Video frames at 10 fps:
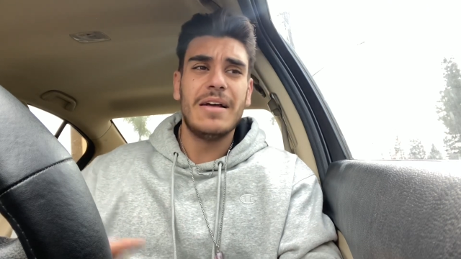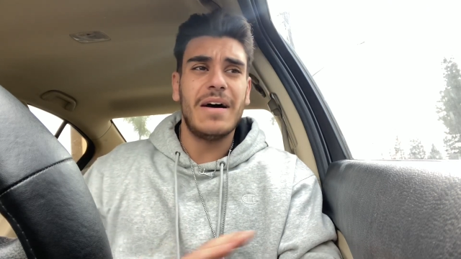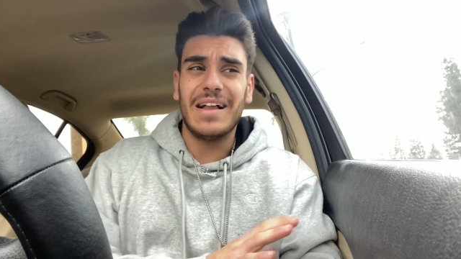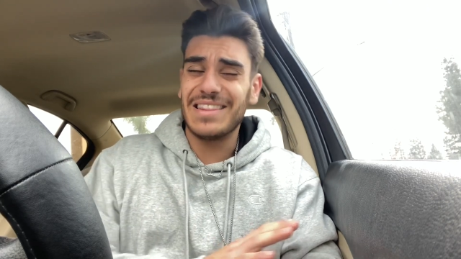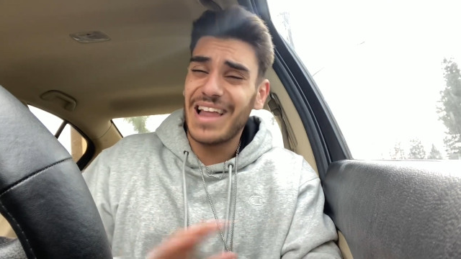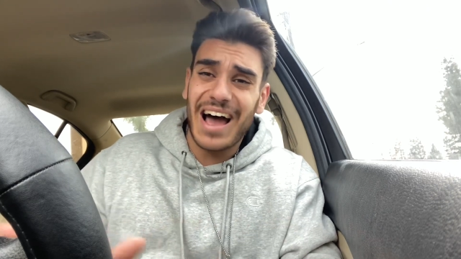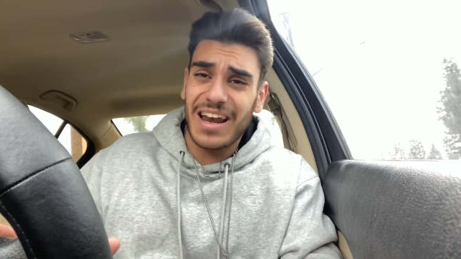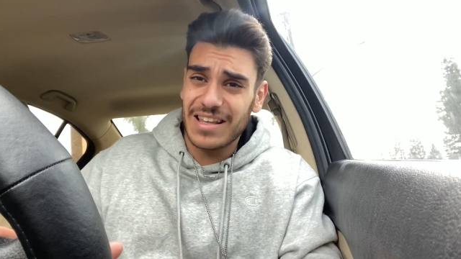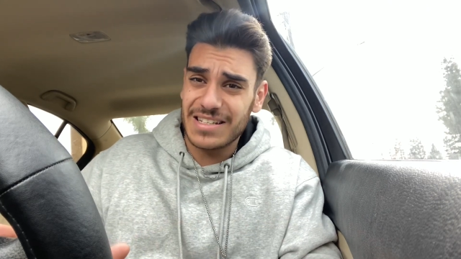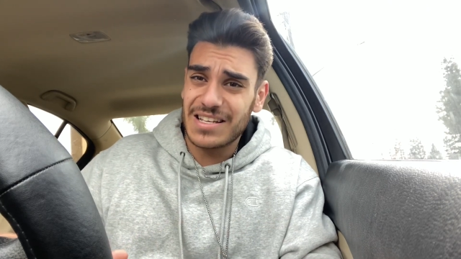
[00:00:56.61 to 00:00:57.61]
A lot
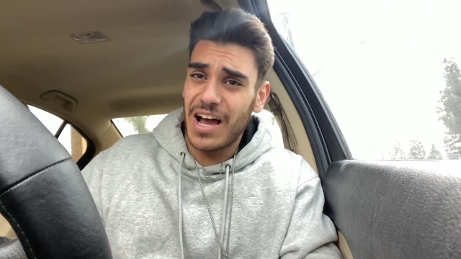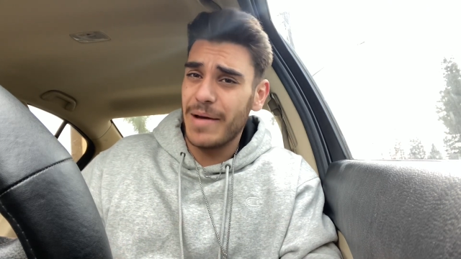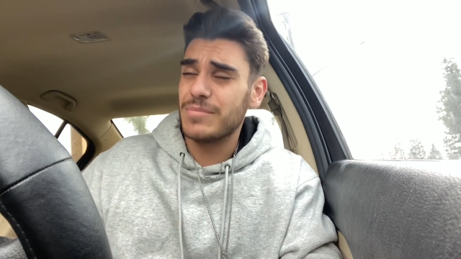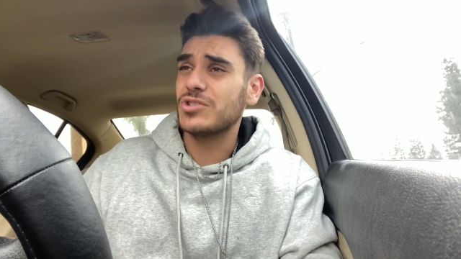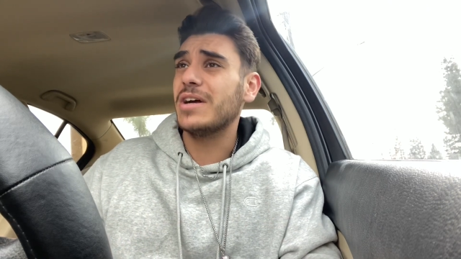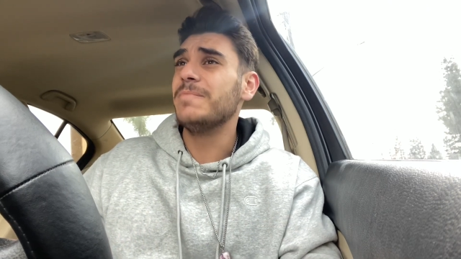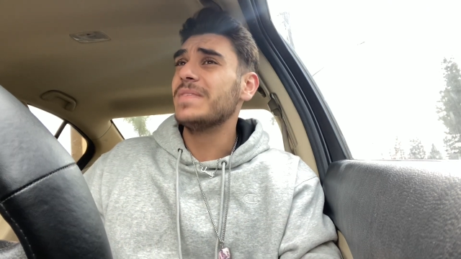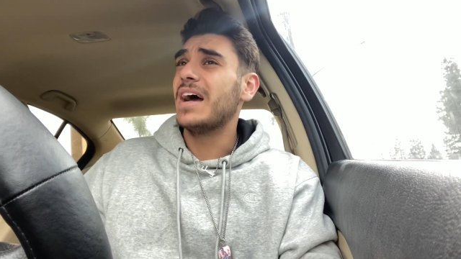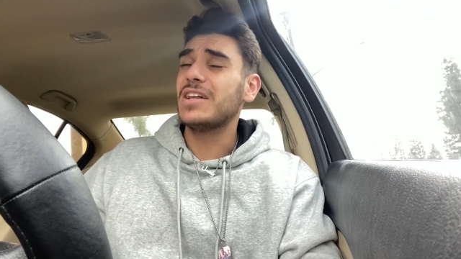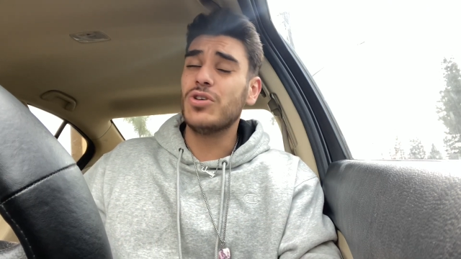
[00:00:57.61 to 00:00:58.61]
of the times, right?
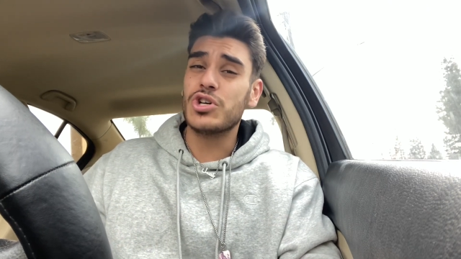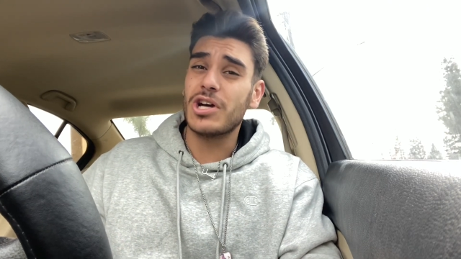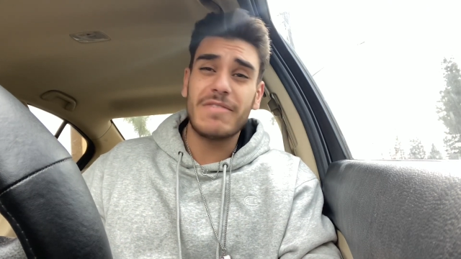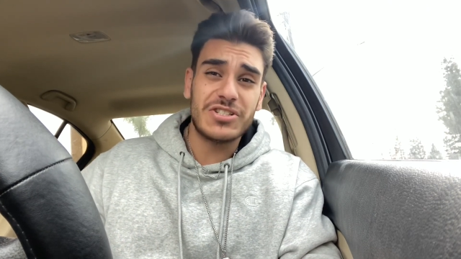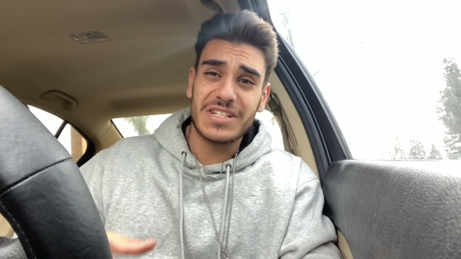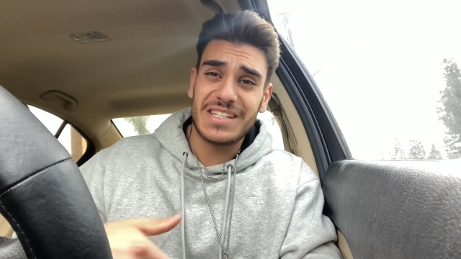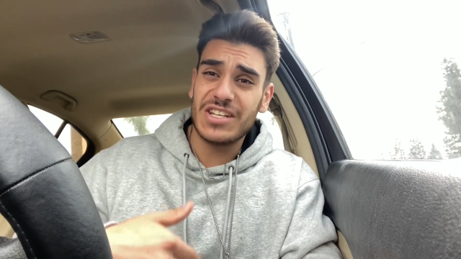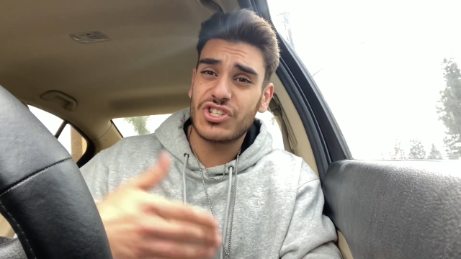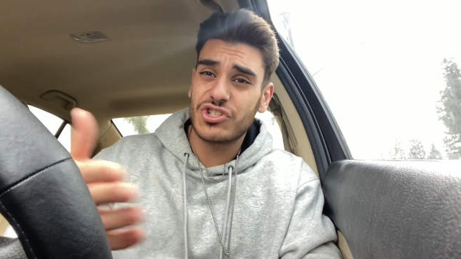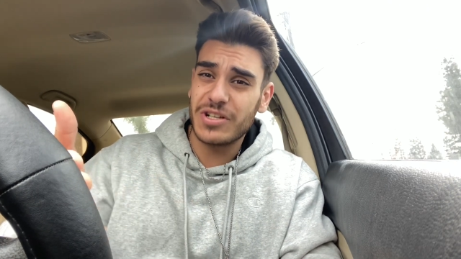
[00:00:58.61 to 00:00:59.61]
I told you, I've already seen
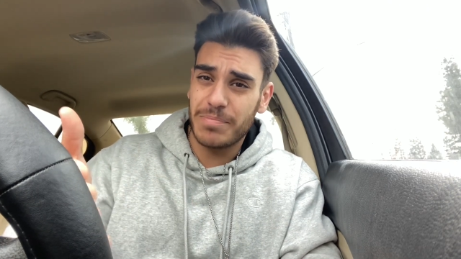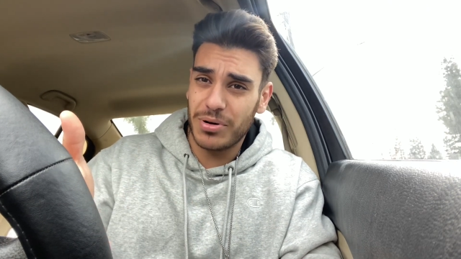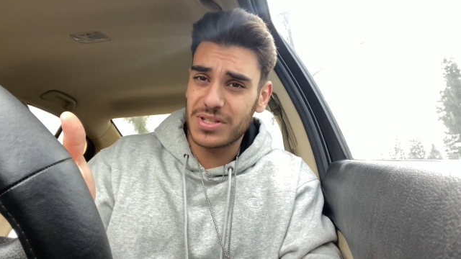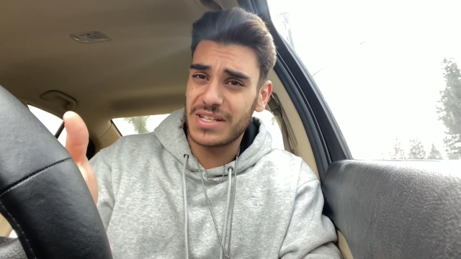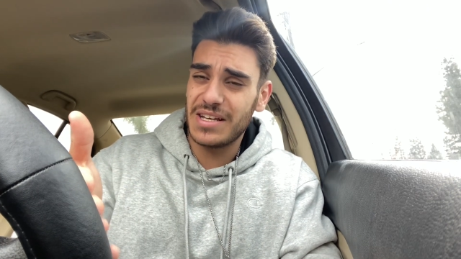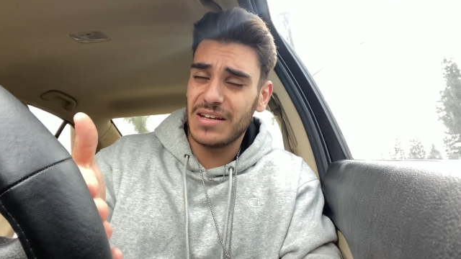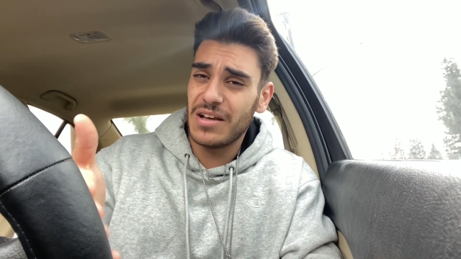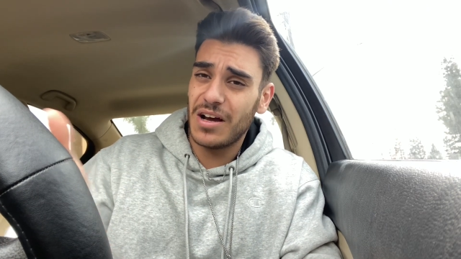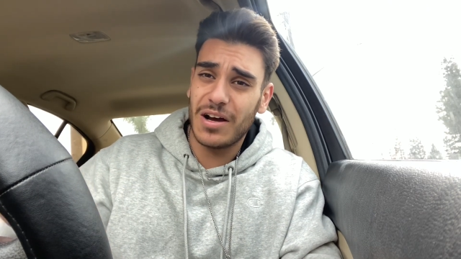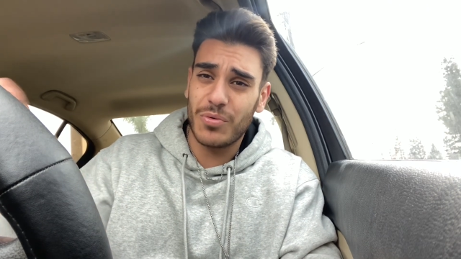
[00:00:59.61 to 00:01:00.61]
street pussy
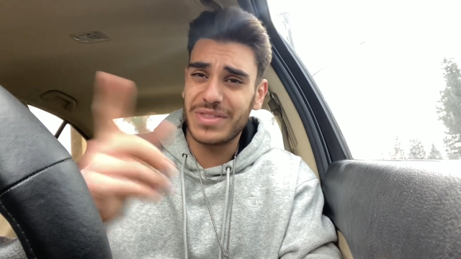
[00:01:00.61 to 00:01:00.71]
uh, with